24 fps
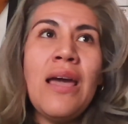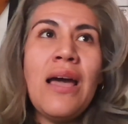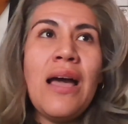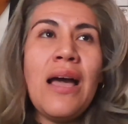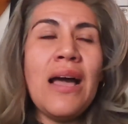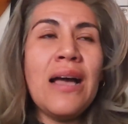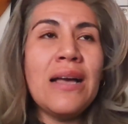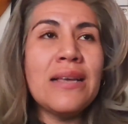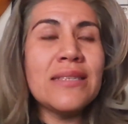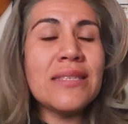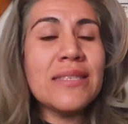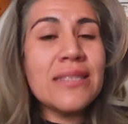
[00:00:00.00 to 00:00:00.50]

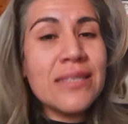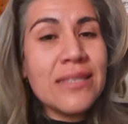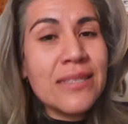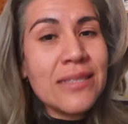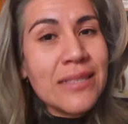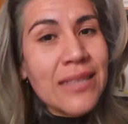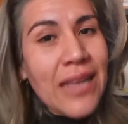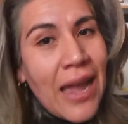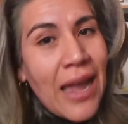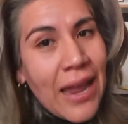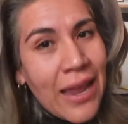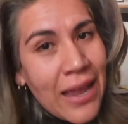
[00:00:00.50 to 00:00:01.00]
I
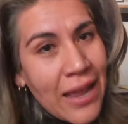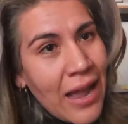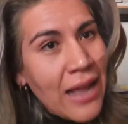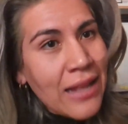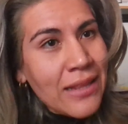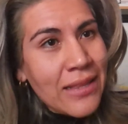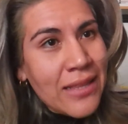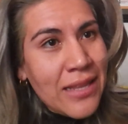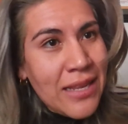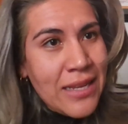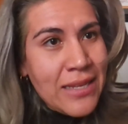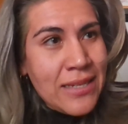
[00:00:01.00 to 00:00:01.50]

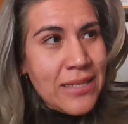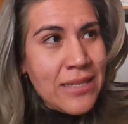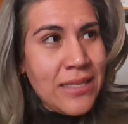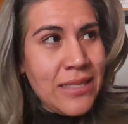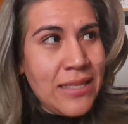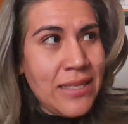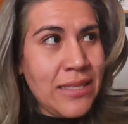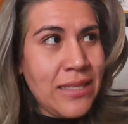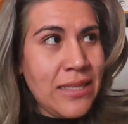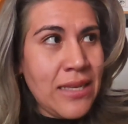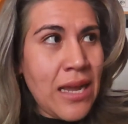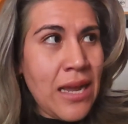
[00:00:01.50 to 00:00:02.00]
got
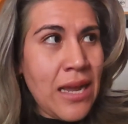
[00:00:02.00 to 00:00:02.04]
this